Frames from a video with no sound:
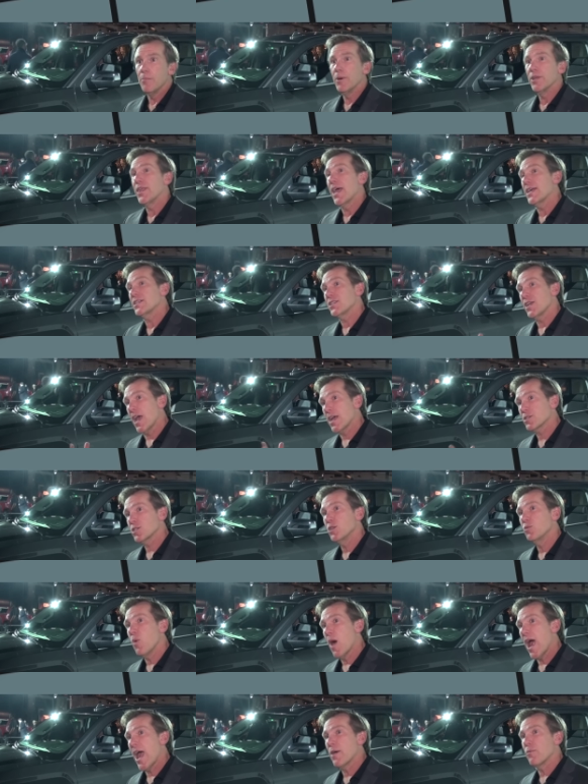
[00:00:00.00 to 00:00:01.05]
But that's
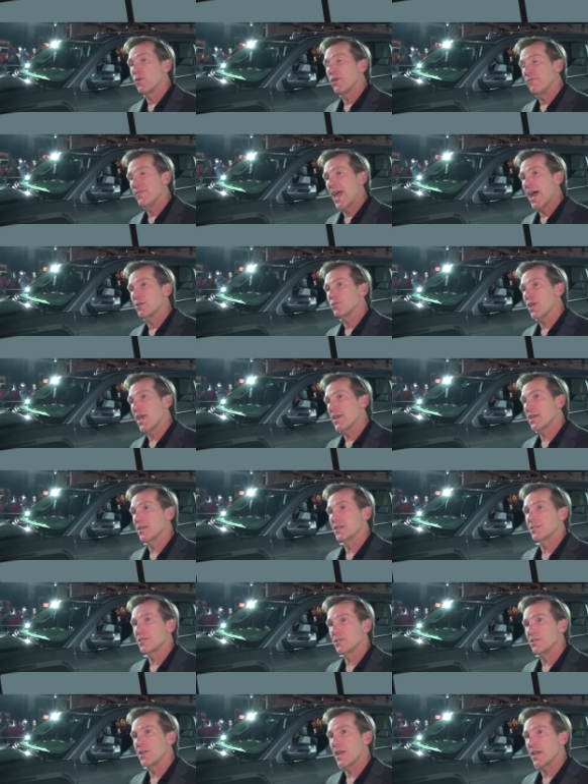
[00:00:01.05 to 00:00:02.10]
actually why we've now taken
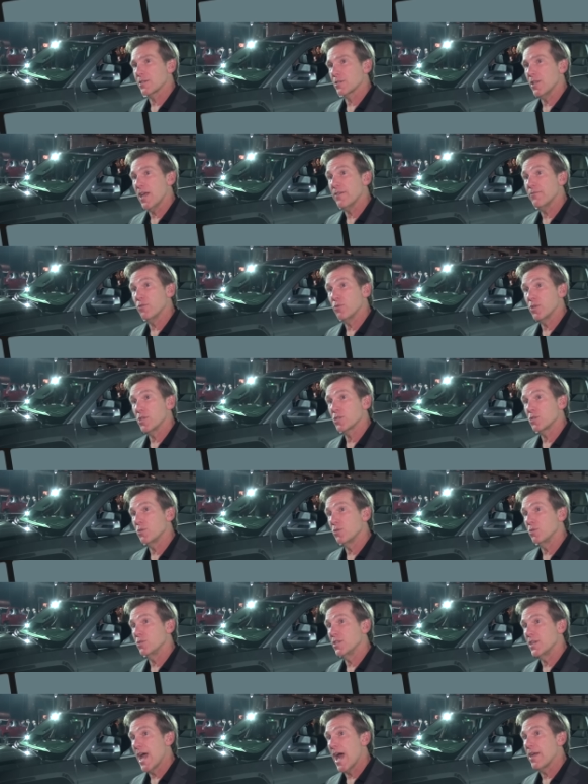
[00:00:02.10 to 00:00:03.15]
it to the next level with this new
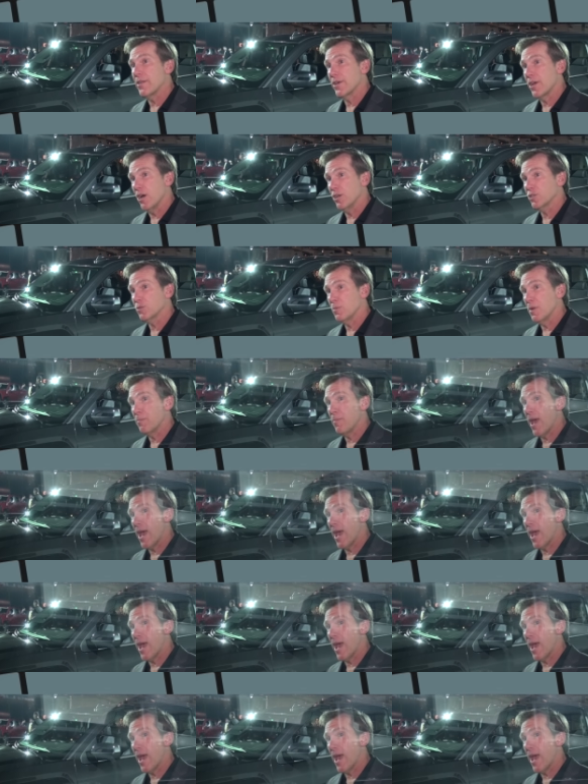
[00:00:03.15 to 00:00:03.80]
Denali Ultimate